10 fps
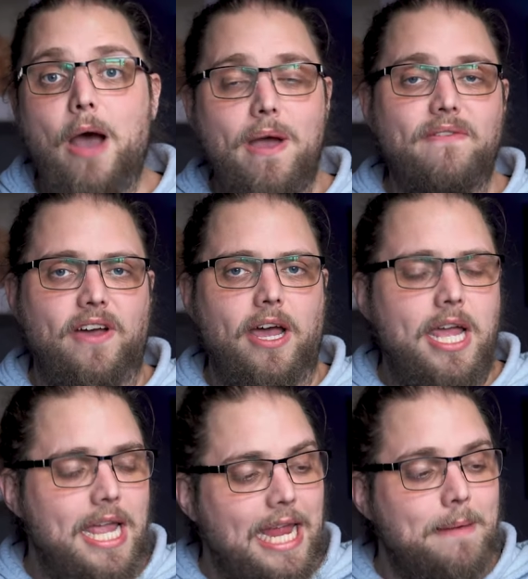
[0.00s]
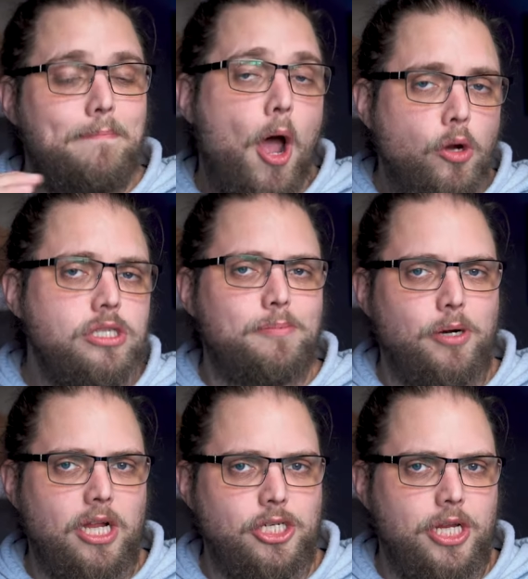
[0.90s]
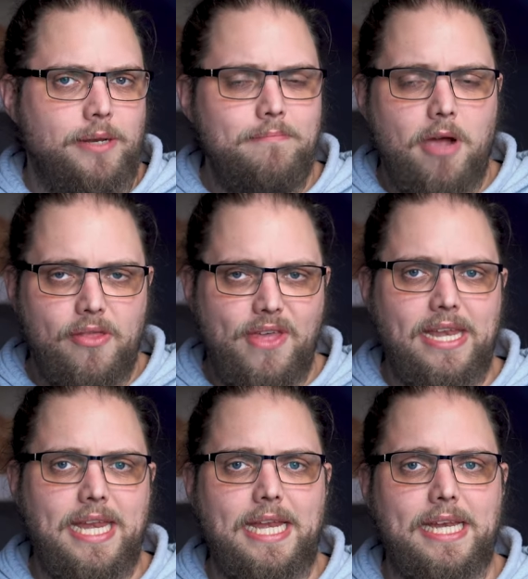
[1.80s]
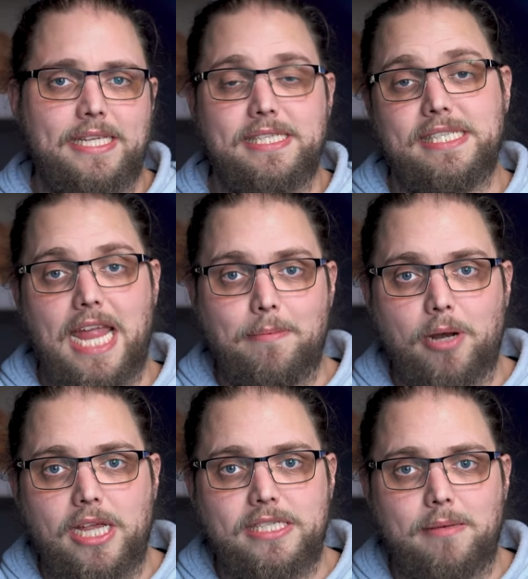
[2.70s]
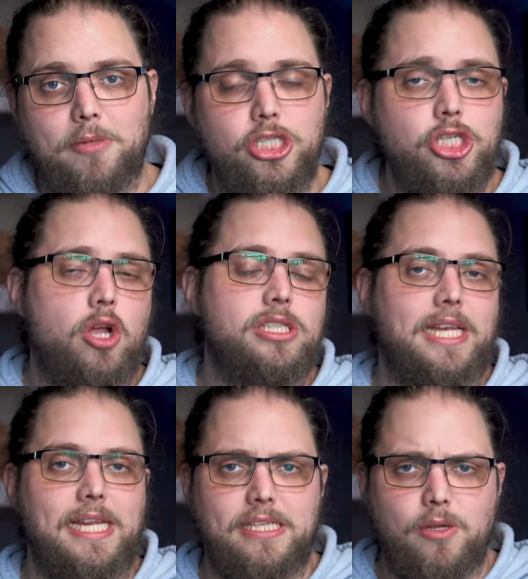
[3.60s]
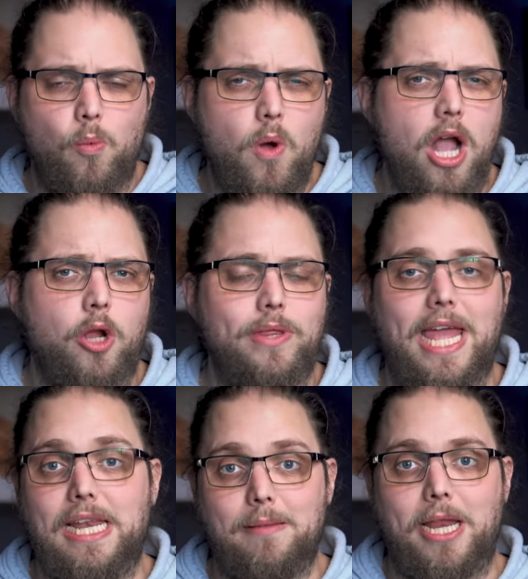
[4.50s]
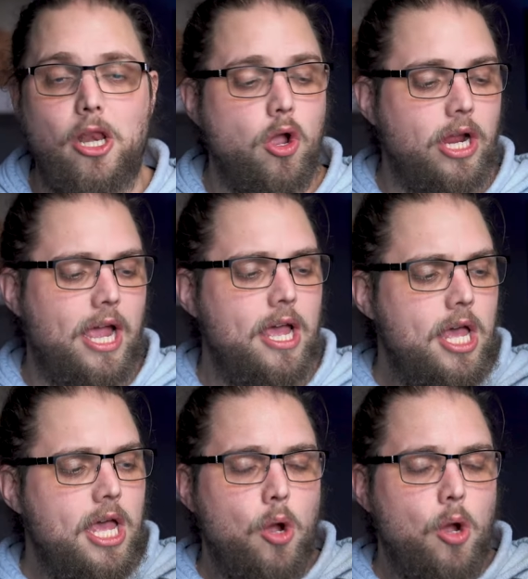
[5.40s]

However, in post-production, I then needed to stabilize some of the shots. I needed to work with it a little bit longer.